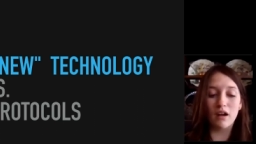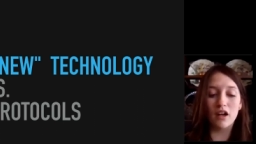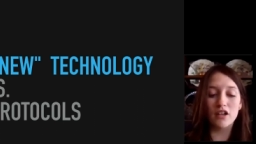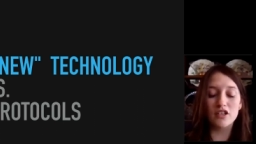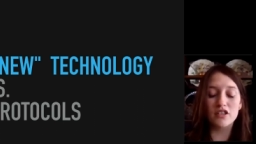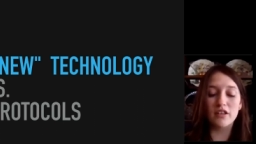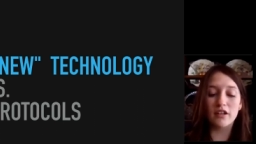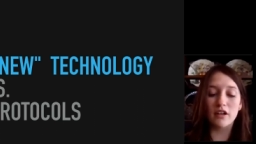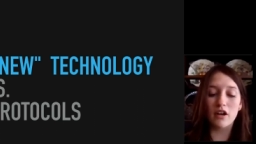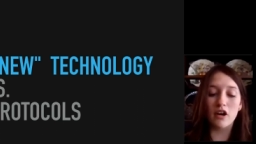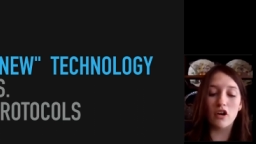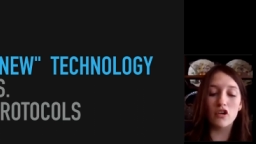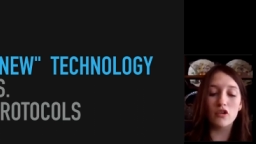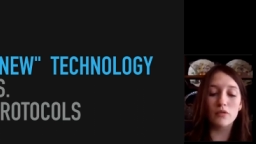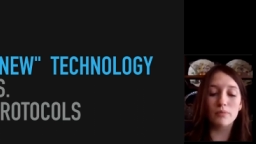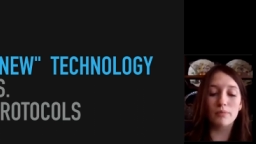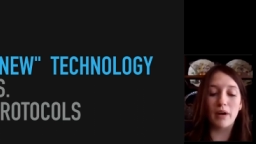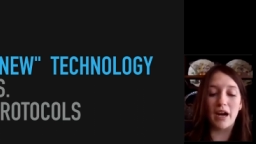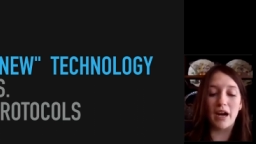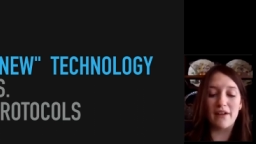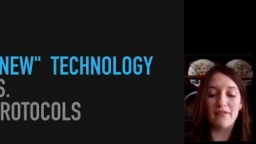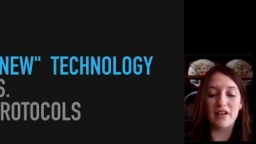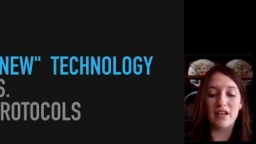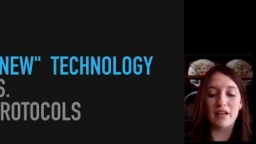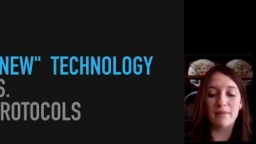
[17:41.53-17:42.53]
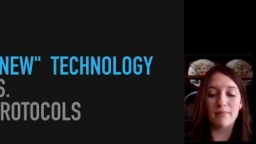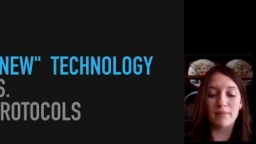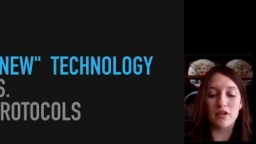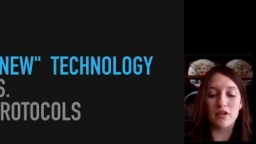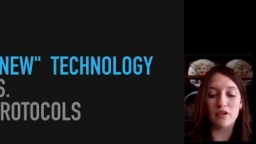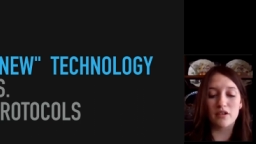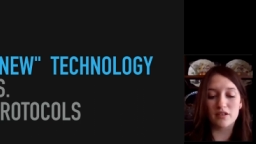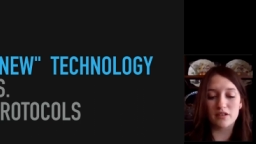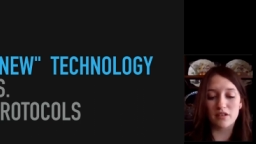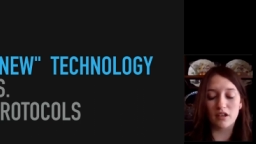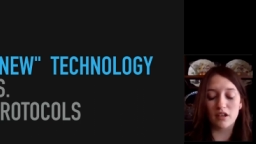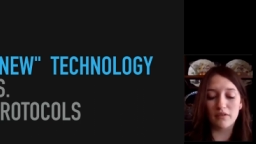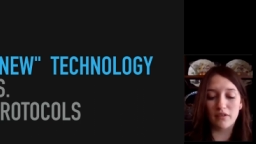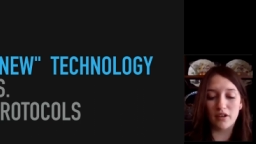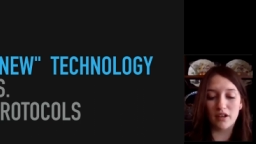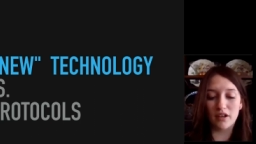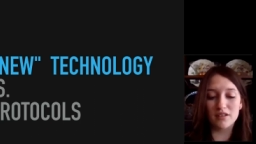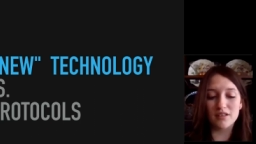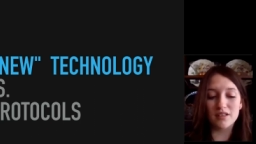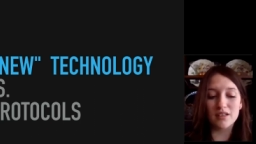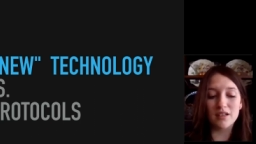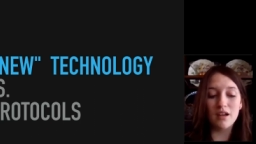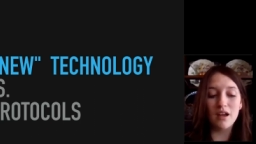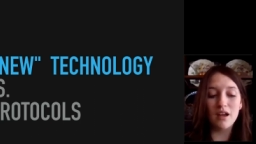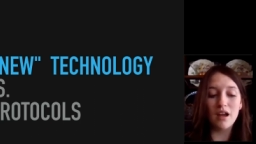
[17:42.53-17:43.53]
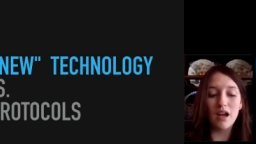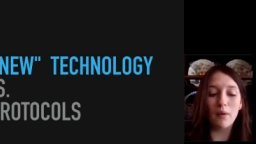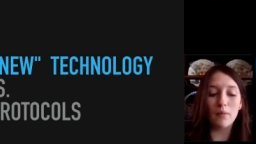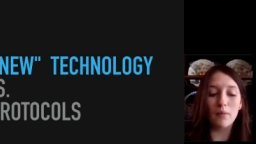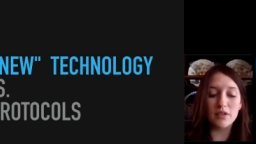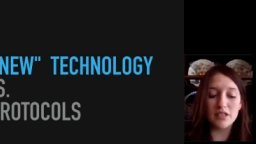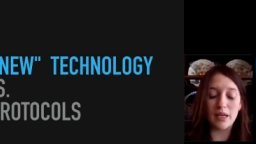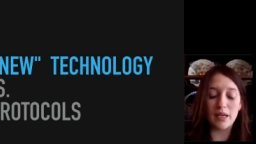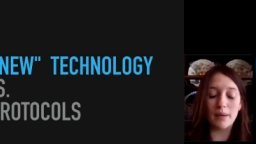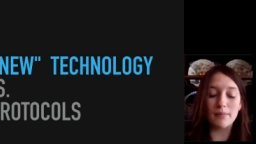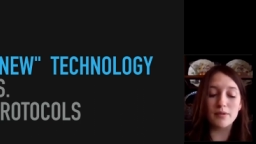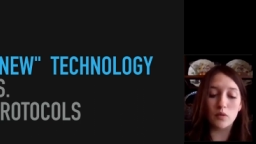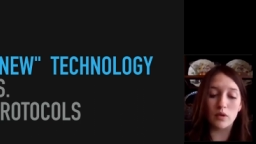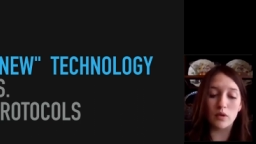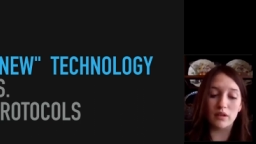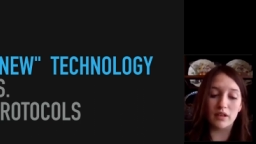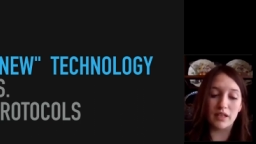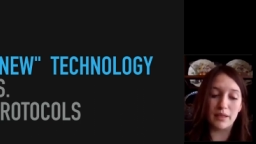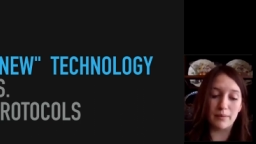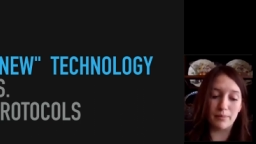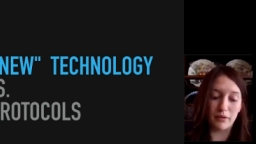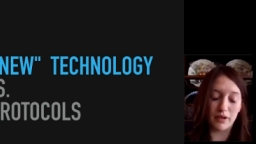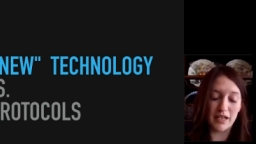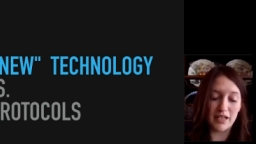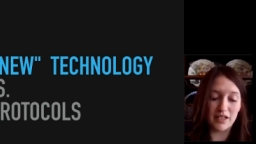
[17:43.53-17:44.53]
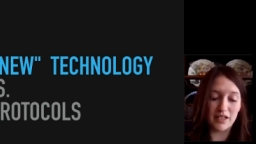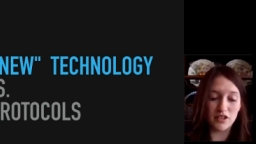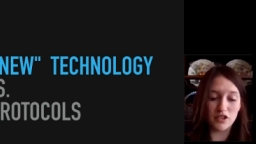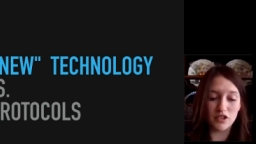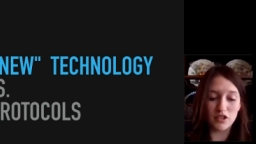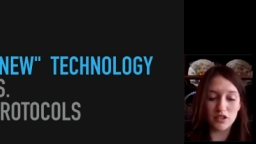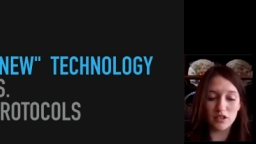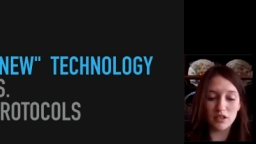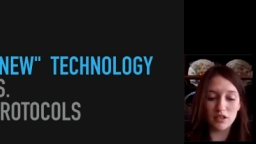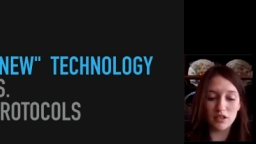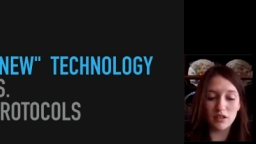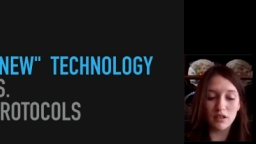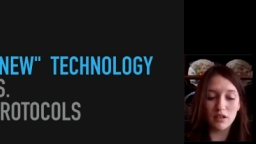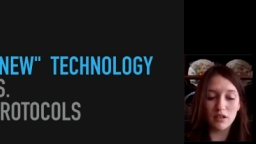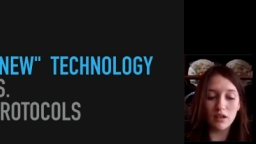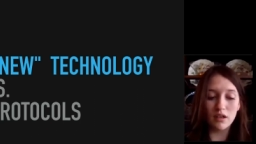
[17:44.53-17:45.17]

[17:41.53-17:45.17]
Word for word: onto their own private computer servers and were subsequently breached.